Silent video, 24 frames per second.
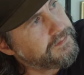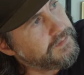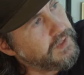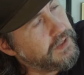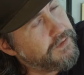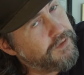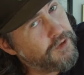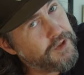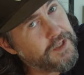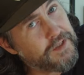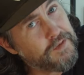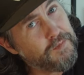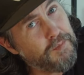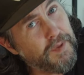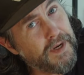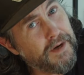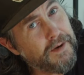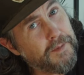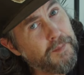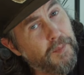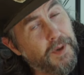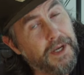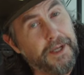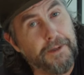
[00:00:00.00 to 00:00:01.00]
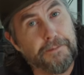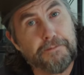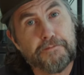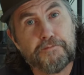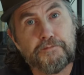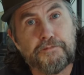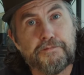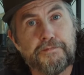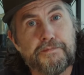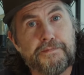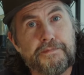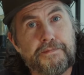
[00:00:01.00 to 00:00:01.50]
for this beer, but
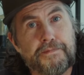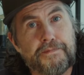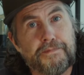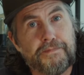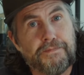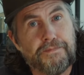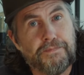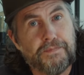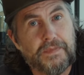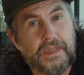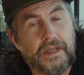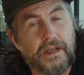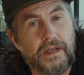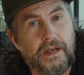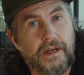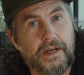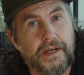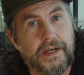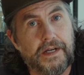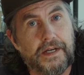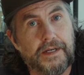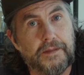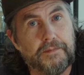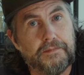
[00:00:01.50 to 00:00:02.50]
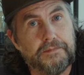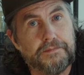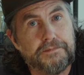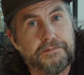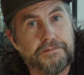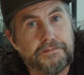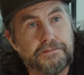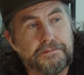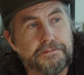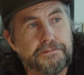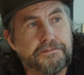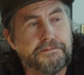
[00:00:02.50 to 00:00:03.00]

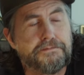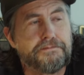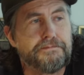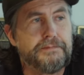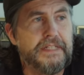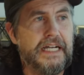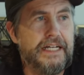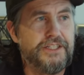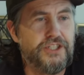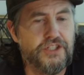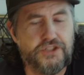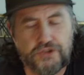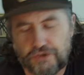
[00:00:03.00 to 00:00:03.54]
I just